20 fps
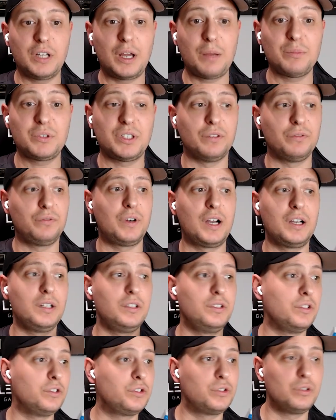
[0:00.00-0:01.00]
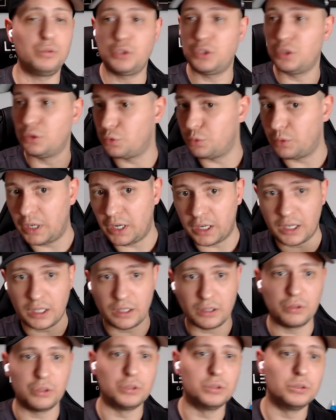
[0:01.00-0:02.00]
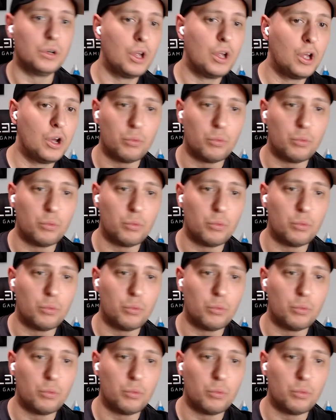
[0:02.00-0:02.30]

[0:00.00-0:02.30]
times and finding the solutions where I can go.